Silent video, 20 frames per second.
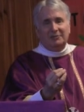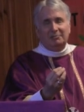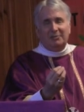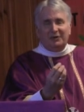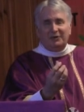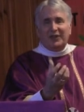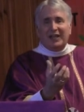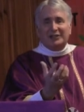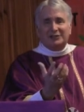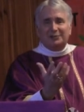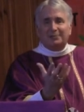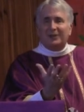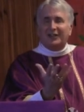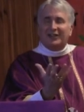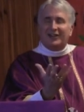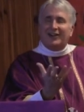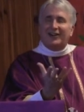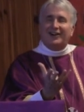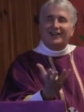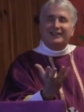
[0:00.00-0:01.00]
But that's what
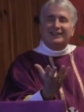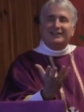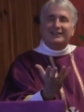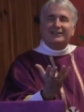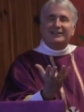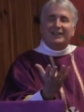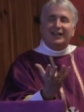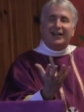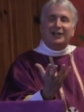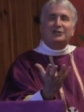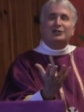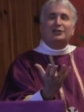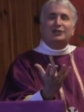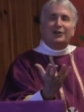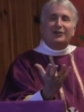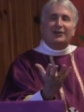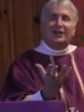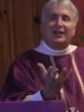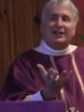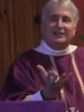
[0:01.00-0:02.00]
God has
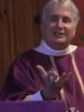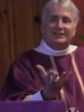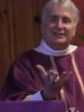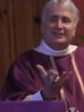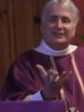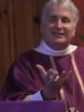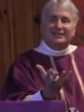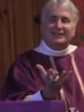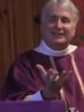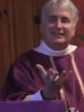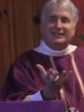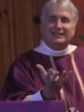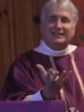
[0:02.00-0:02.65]
shown us.